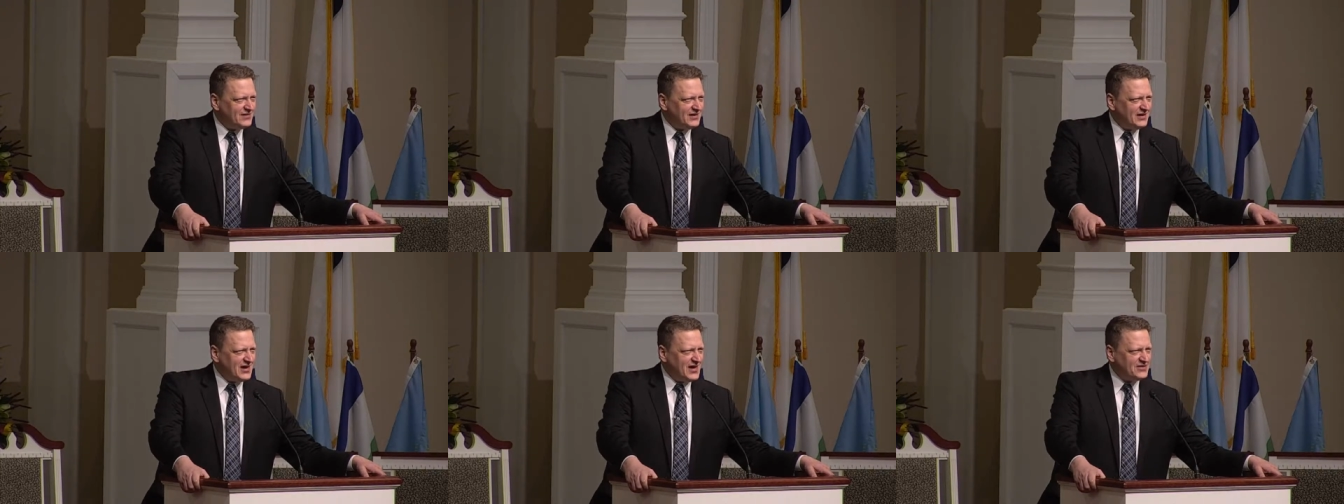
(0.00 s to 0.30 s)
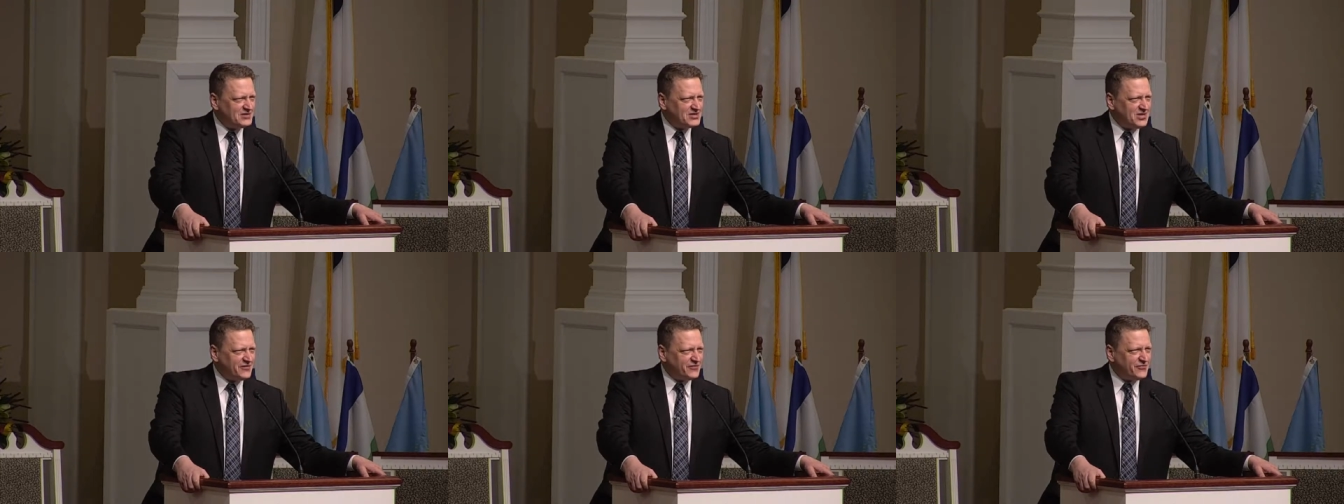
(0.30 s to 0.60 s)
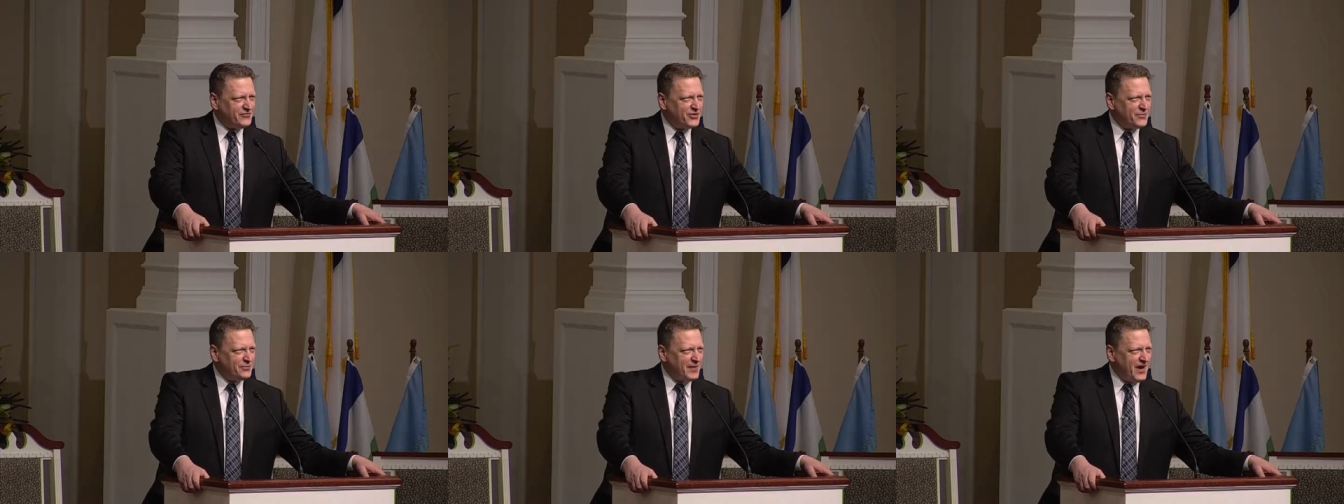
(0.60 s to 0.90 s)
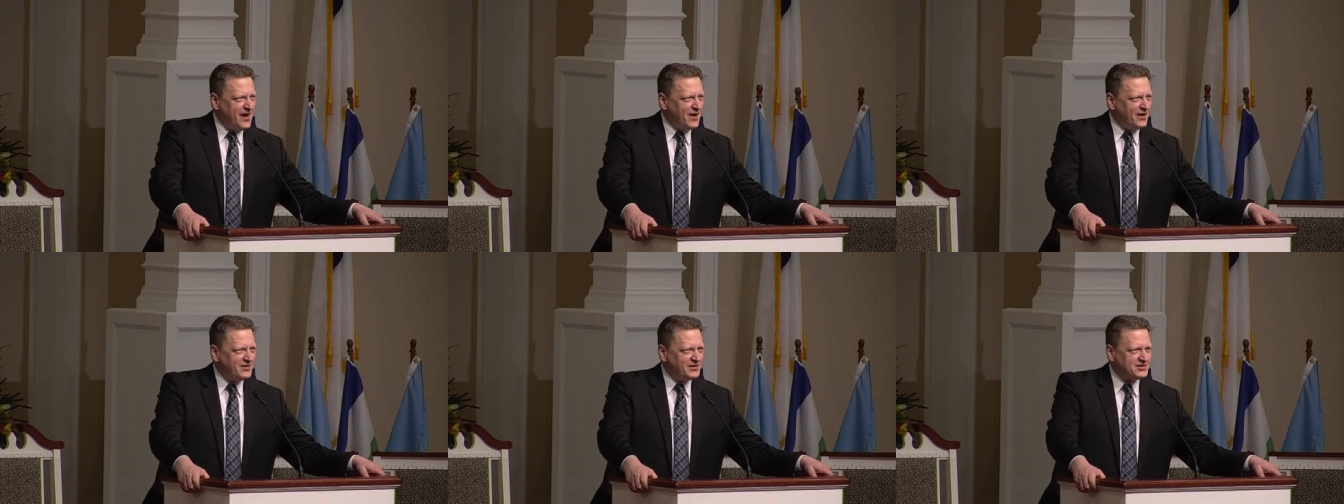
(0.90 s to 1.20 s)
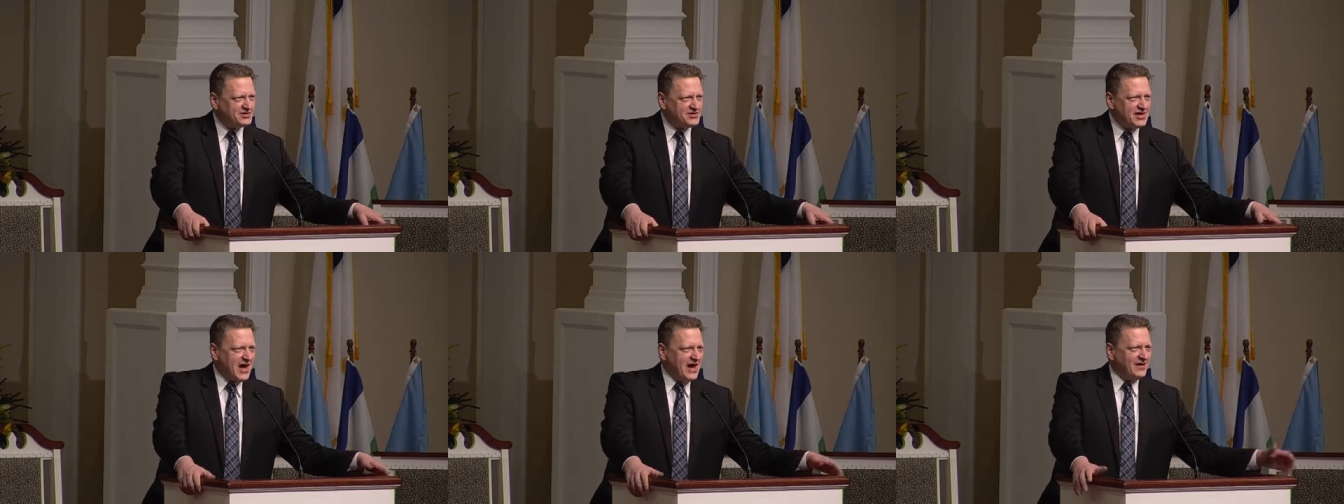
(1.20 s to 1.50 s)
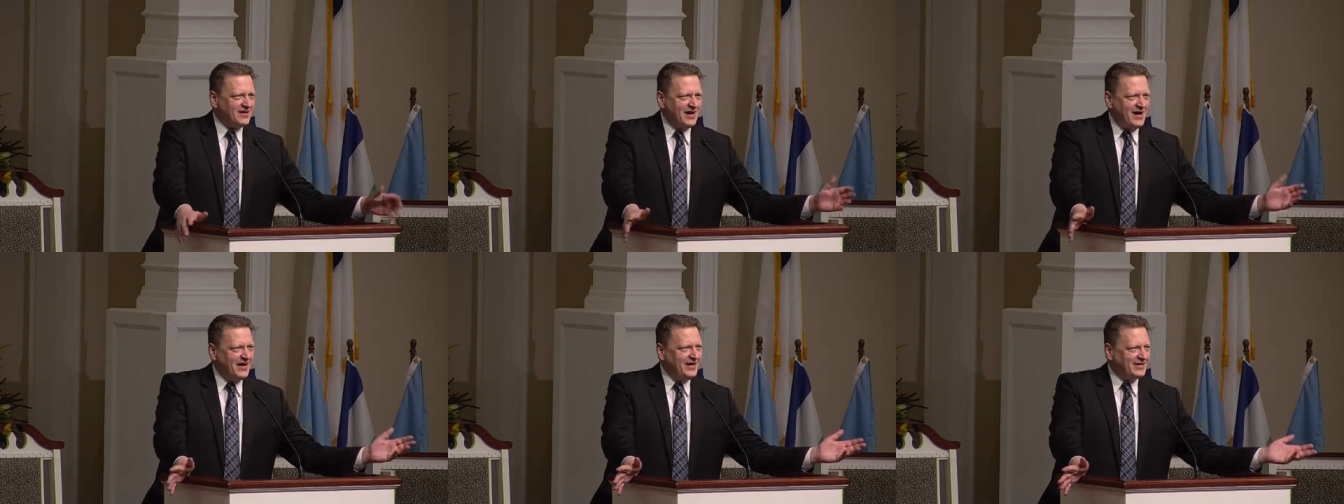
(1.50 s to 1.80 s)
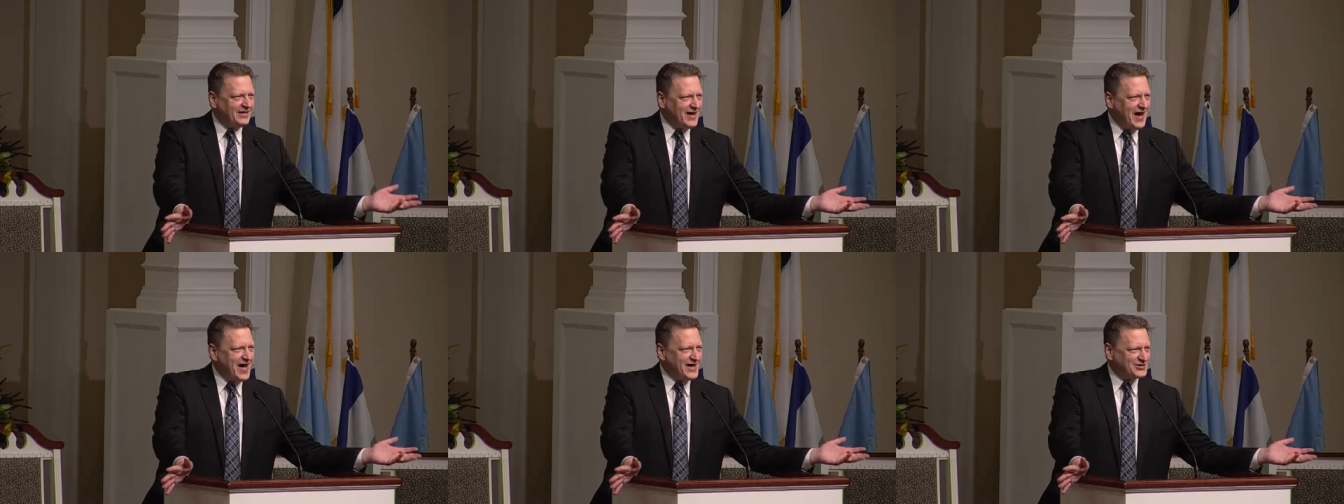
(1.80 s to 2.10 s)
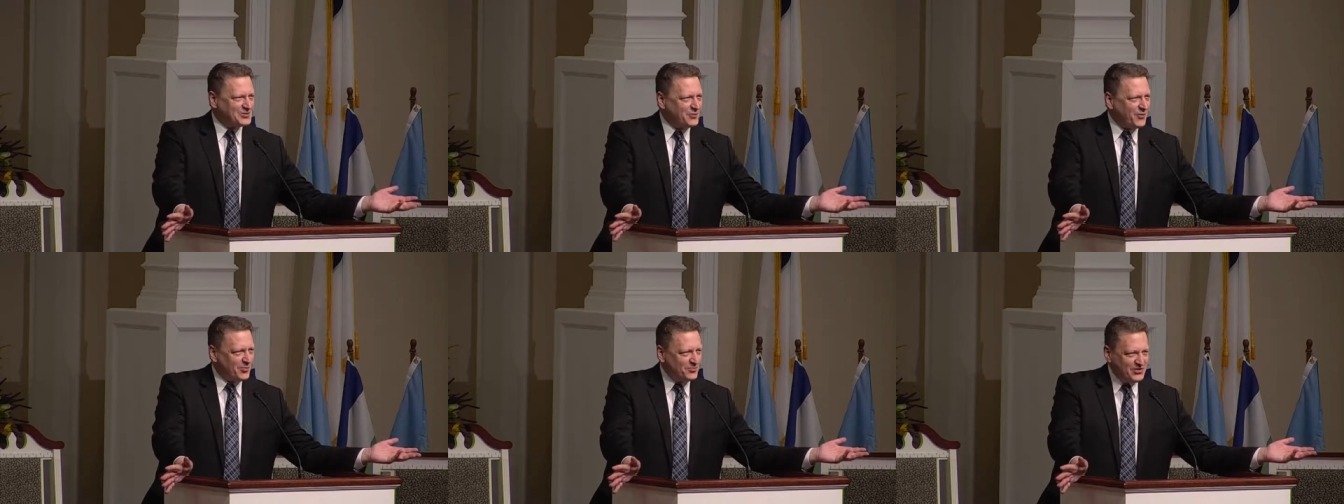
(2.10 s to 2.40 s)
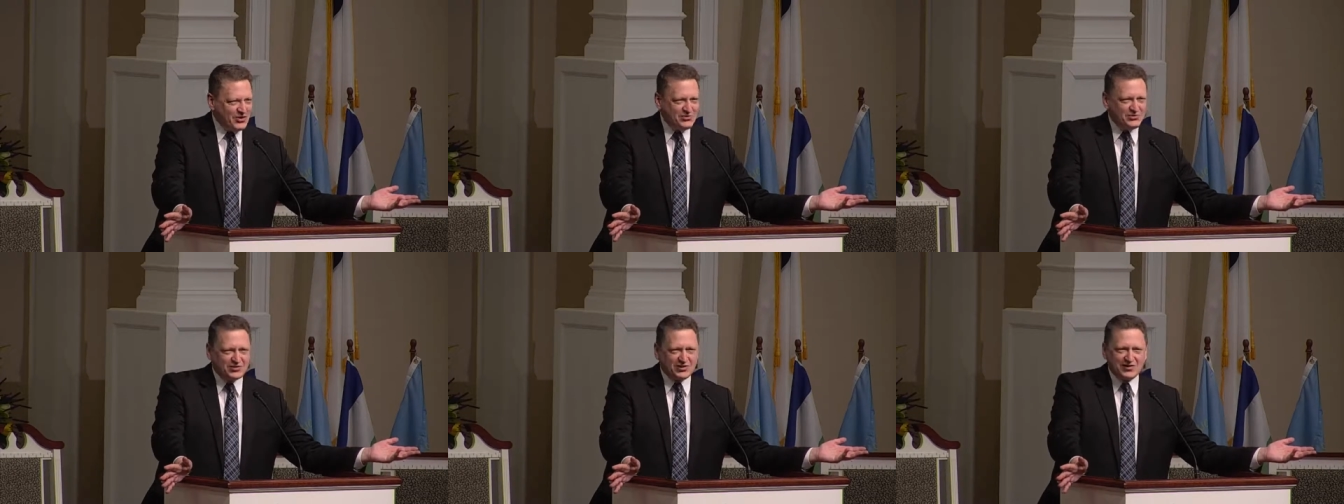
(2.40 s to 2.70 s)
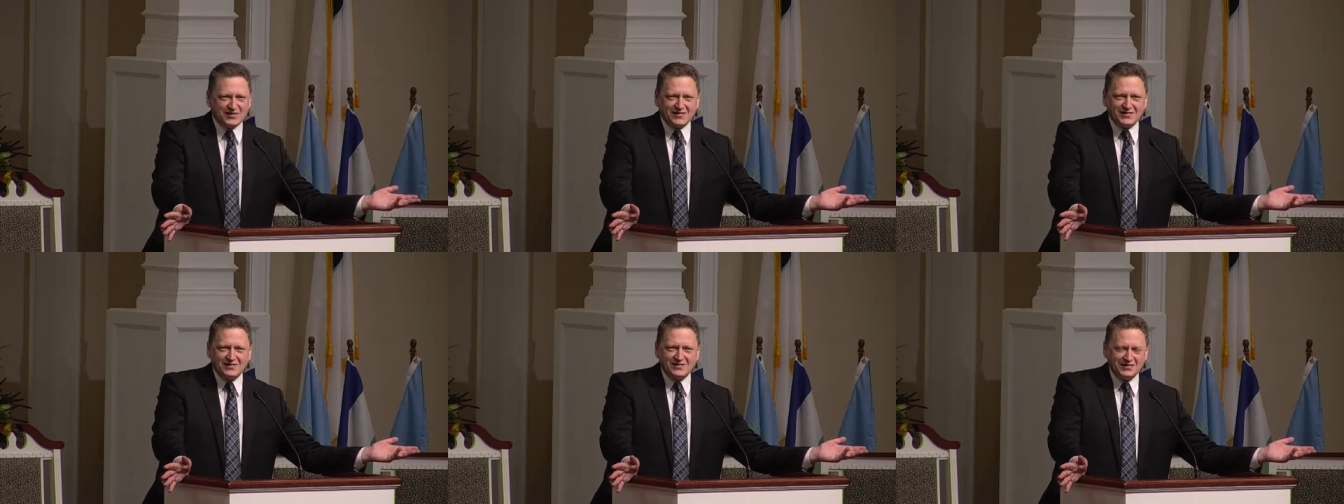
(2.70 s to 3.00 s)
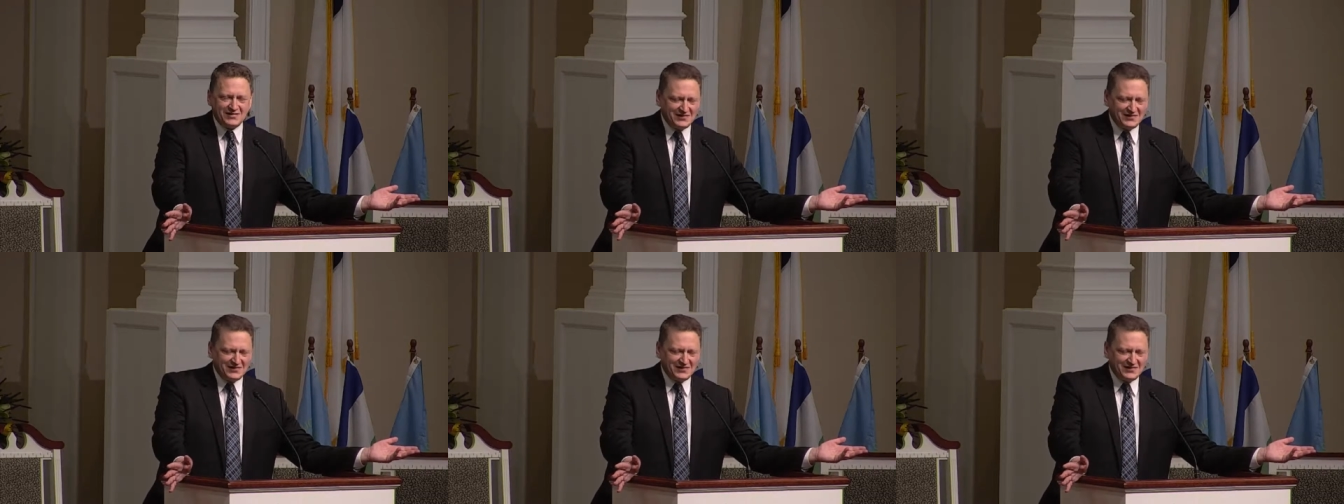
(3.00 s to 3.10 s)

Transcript: as if the bear does not like gospel music